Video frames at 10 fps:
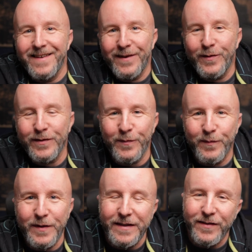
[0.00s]
it was a
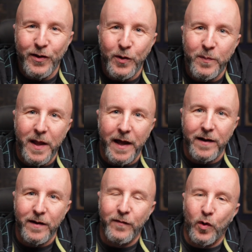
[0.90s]
decent little
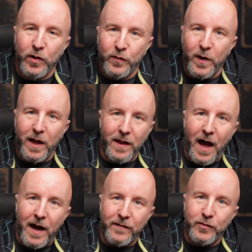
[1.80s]
plan. Of course, we're not
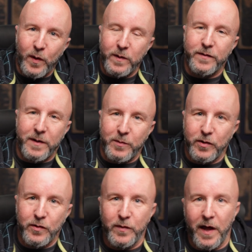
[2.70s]
live, so I was able
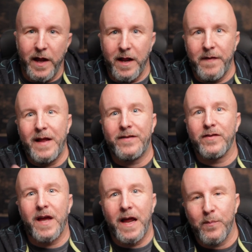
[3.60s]
to do that, and that's
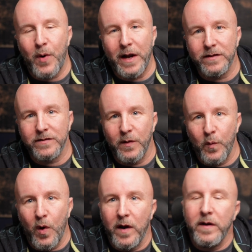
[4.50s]
the kind of practice I
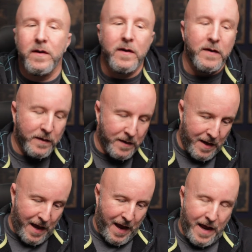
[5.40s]
want.
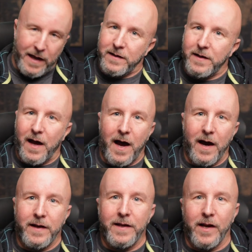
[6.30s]
And,
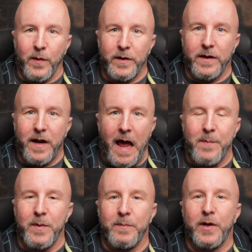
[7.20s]
it didn't
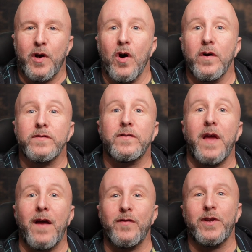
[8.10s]
happen because
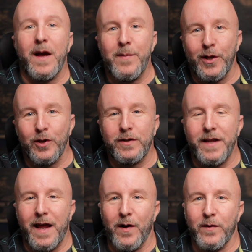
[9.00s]
every time I looked
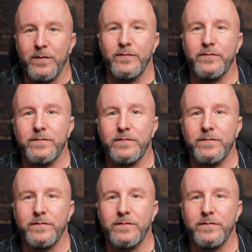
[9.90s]
down,